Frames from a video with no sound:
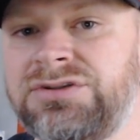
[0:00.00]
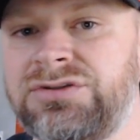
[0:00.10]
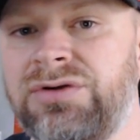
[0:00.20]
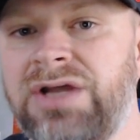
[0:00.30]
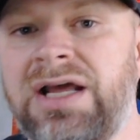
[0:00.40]

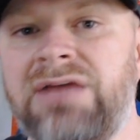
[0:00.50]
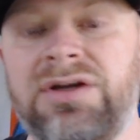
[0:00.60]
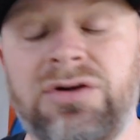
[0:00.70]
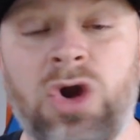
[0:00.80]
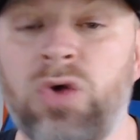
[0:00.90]
Throwing that out there.
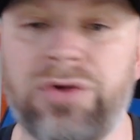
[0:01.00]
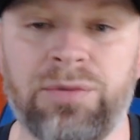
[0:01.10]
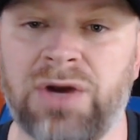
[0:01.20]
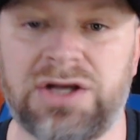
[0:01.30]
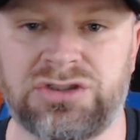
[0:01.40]
No
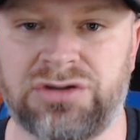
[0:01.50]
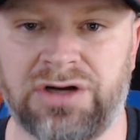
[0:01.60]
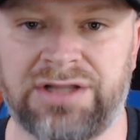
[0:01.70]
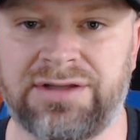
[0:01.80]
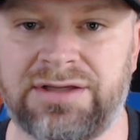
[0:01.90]
pressure or
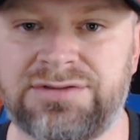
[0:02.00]
anything.